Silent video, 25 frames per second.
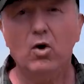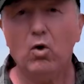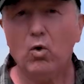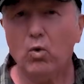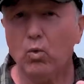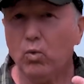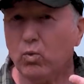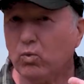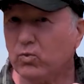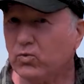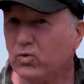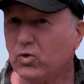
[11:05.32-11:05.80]

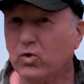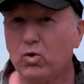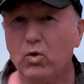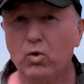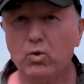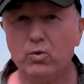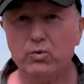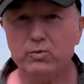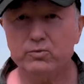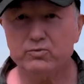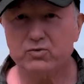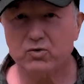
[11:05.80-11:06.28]
all the
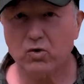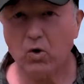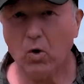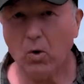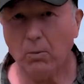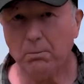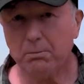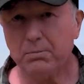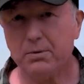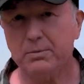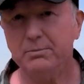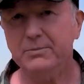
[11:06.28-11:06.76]
coils
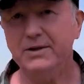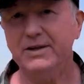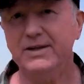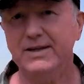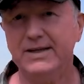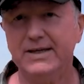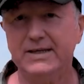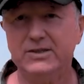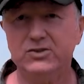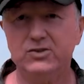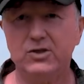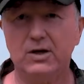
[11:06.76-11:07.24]
complement
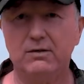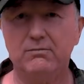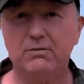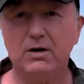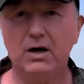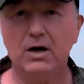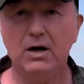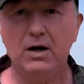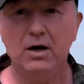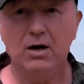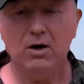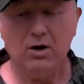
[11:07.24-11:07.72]
each other,